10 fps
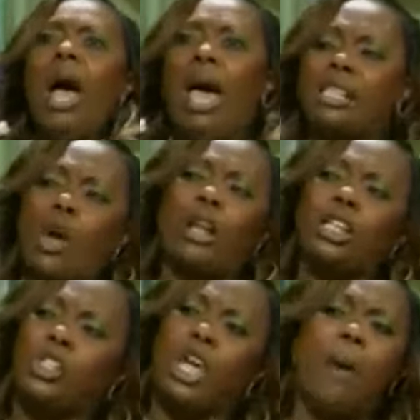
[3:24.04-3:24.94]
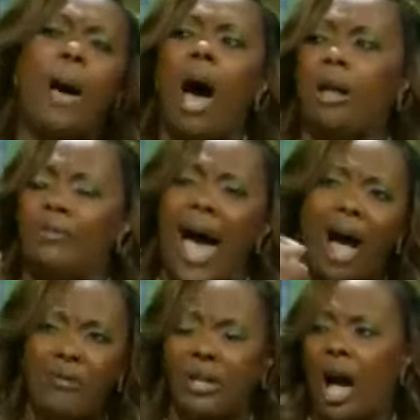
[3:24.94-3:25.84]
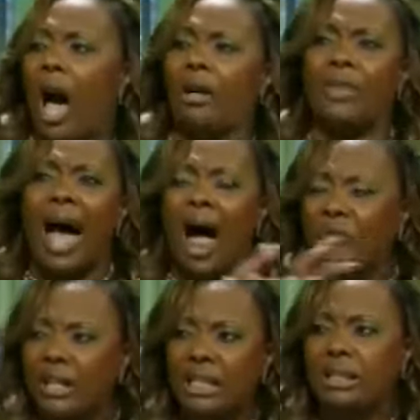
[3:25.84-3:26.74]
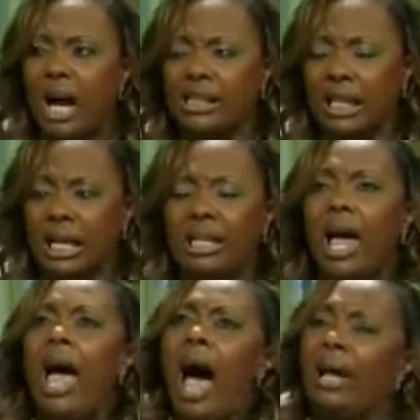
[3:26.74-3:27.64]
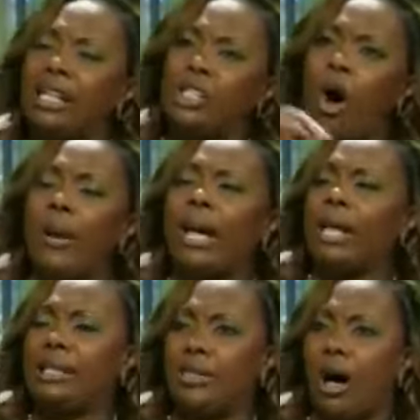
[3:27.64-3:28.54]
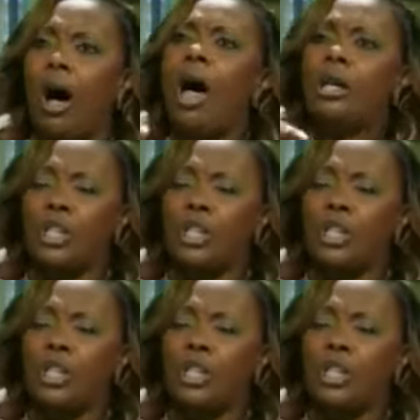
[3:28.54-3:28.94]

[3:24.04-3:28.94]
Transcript: It's going to jump out of Africa, out of the African continent, and it's going into the